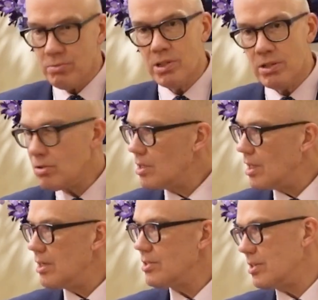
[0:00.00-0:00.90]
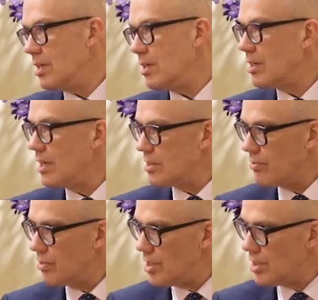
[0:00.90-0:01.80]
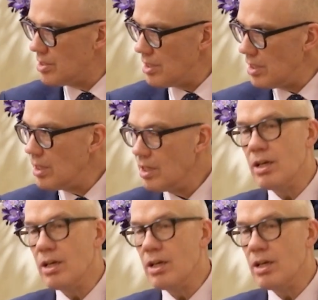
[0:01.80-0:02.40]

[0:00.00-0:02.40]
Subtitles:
with your class in a class of 30,